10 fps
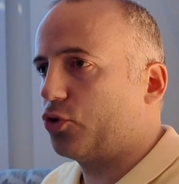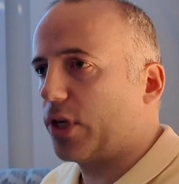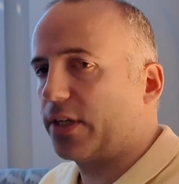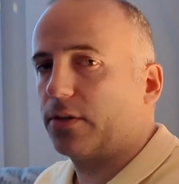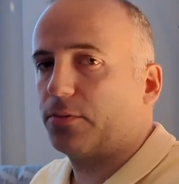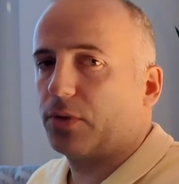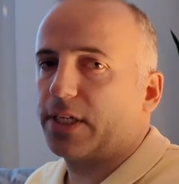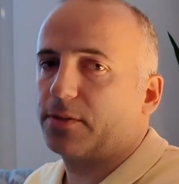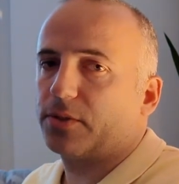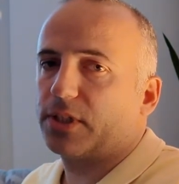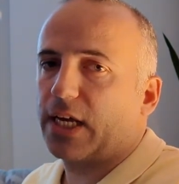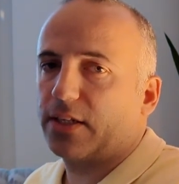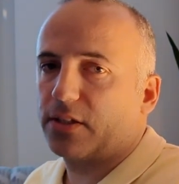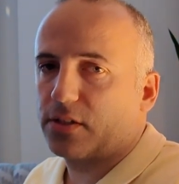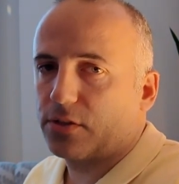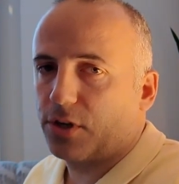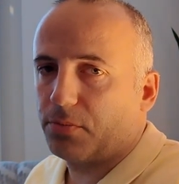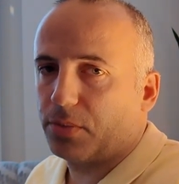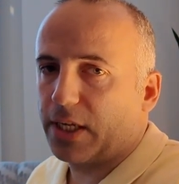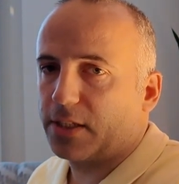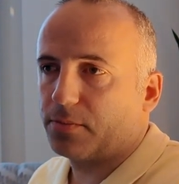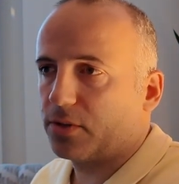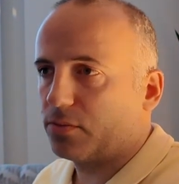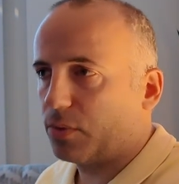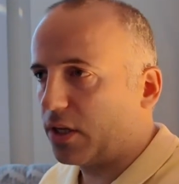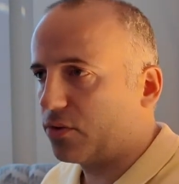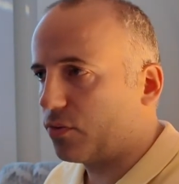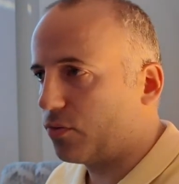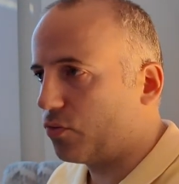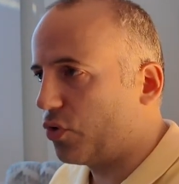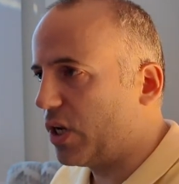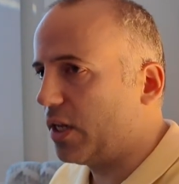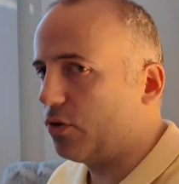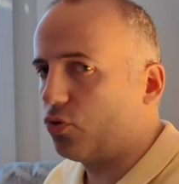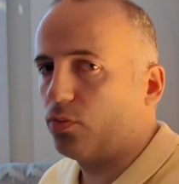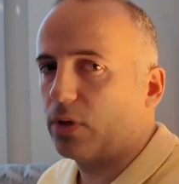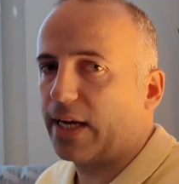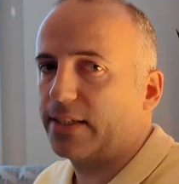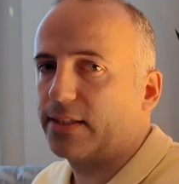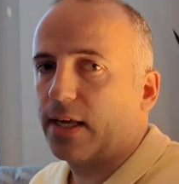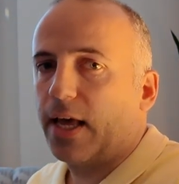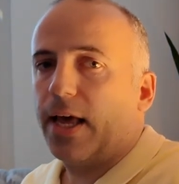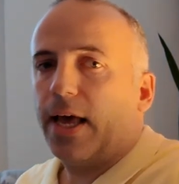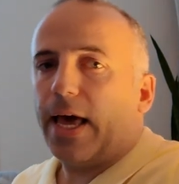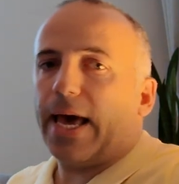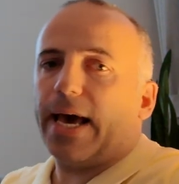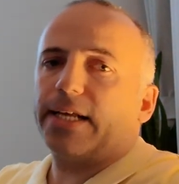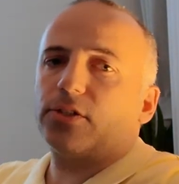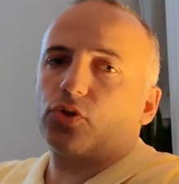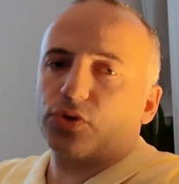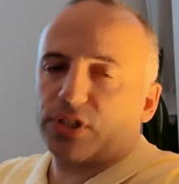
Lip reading: projector placement and the screen placement, because really room lights adds or